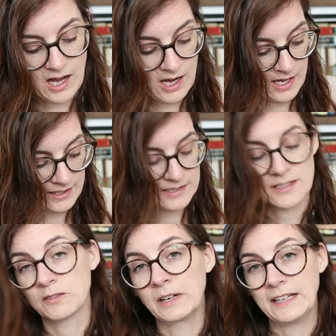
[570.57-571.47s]
I
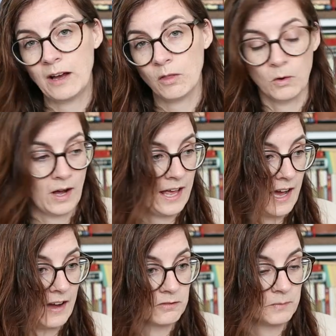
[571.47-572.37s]
guess right now, though, I
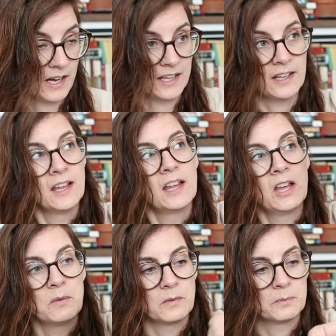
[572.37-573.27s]
have my
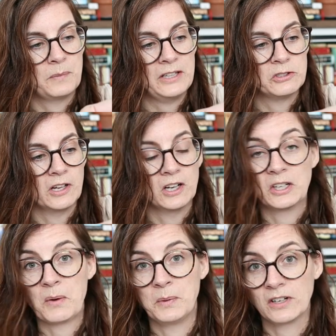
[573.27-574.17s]

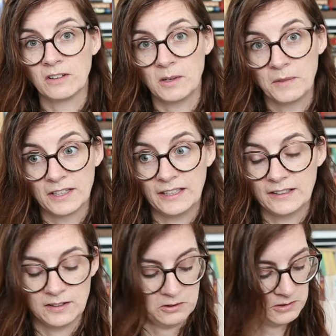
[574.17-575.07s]
Patreon book club that I
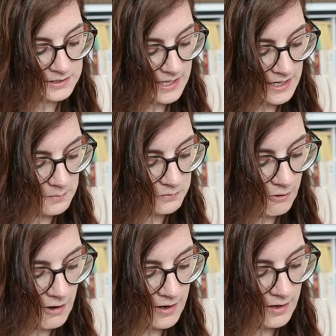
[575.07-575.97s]
need to set up
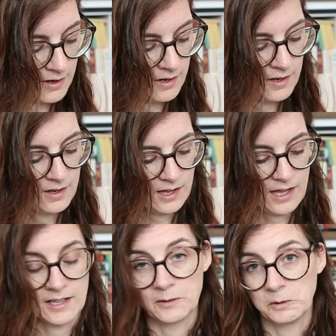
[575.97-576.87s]
for,
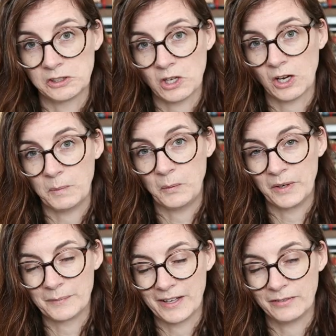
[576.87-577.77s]
and I'm gonna talk about
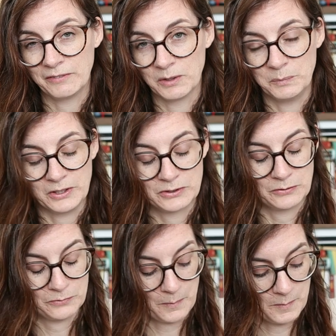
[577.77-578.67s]
one of my favorite
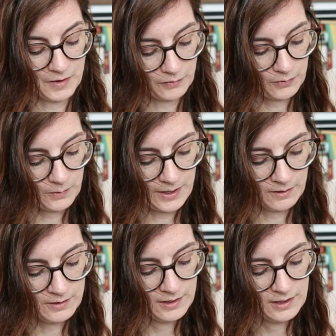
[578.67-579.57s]
books from the month
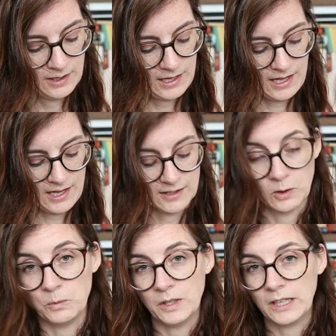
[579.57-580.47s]
there,
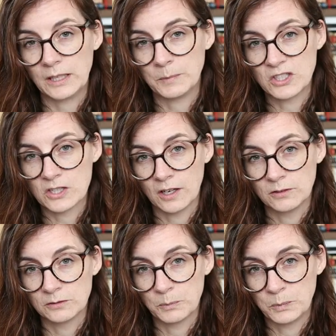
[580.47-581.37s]
and hopefully get a bunch
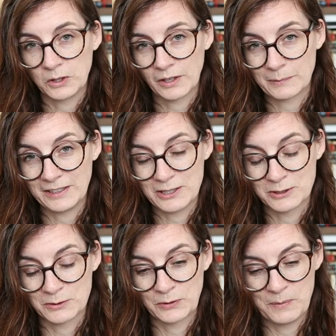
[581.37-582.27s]
of book
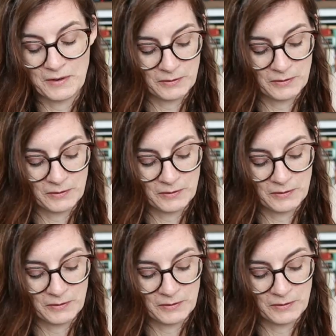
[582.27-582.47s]
recommendations from